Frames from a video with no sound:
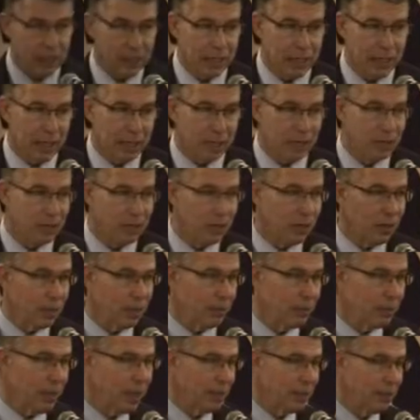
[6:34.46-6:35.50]
today to
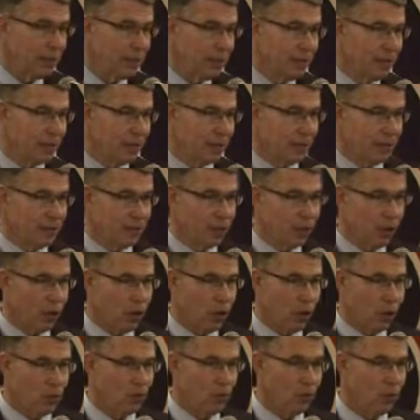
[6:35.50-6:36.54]
talk about
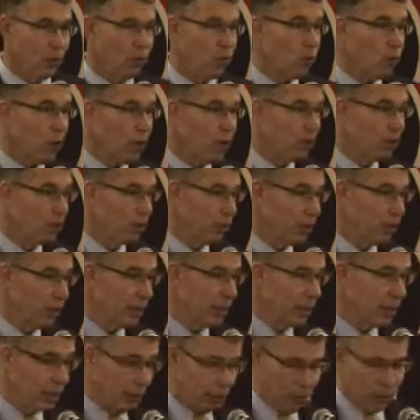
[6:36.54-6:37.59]
Colonel Wild
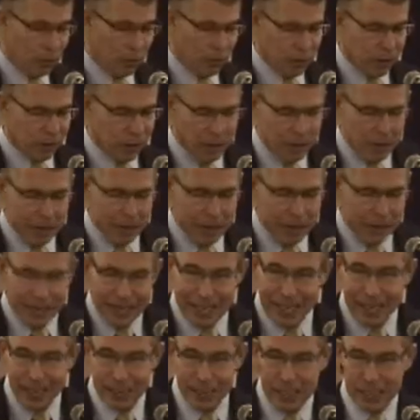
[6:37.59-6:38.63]
Turkey Crozier.
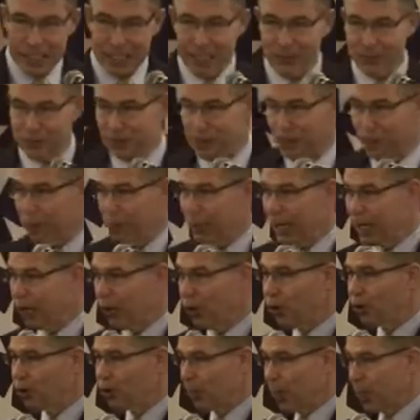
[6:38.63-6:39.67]
And I'm going to give some of my own